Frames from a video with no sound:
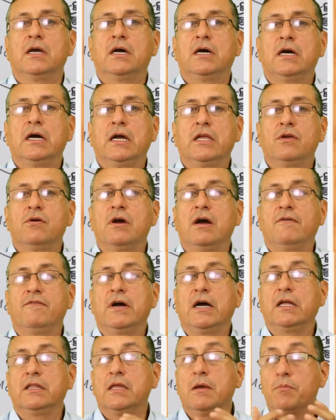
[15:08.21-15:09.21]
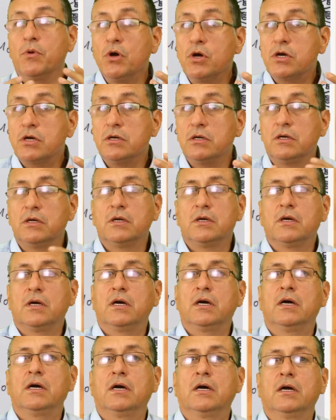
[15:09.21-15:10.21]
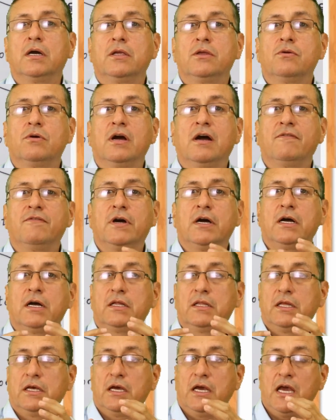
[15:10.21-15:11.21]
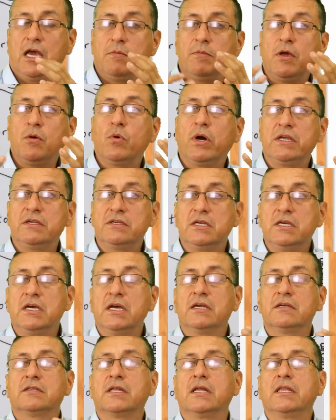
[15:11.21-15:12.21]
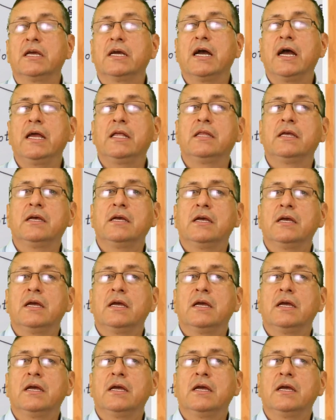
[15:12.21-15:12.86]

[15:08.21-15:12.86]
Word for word: Uh, uh, you have uh, the book, uh, you have uh, the A B Y C study guide,